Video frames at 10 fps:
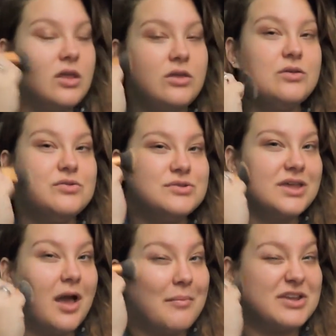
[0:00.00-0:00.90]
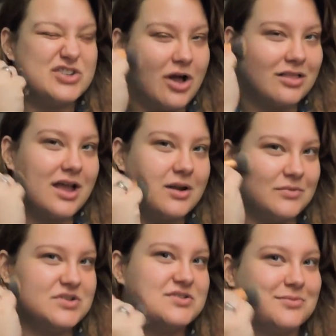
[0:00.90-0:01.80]
usually on my jawline,
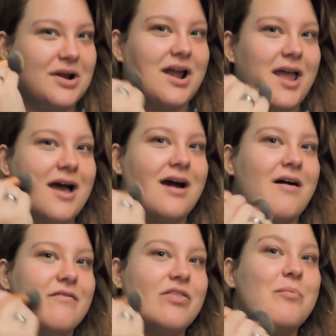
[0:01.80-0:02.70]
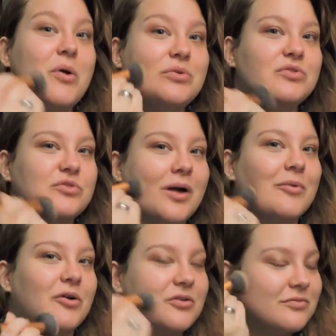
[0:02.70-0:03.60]
which is where I have the most
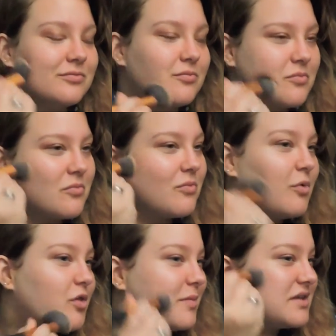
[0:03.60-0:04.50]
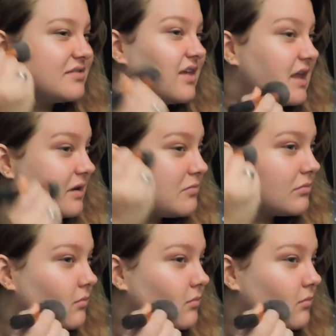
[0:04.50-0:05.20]
trouble with my skin.